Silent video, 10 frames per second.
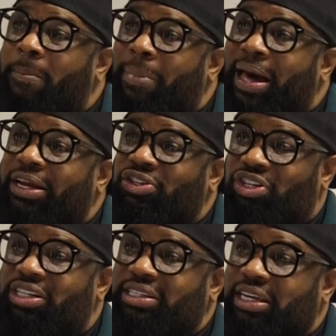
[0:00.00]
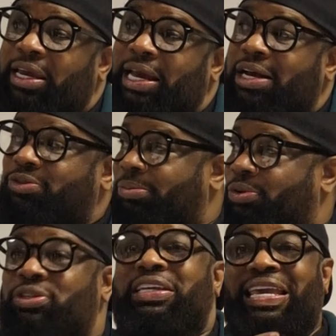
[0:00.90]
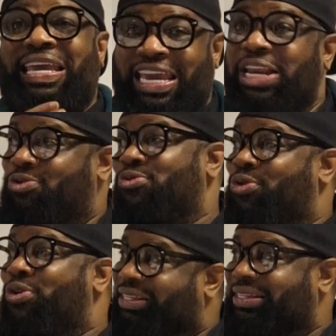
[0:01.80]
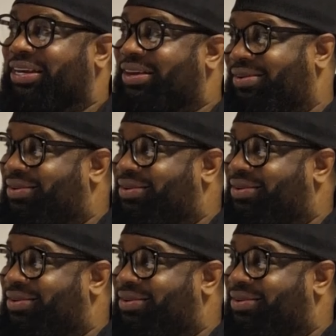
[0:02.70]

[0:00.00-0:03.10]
by just singing gospel music in New York City.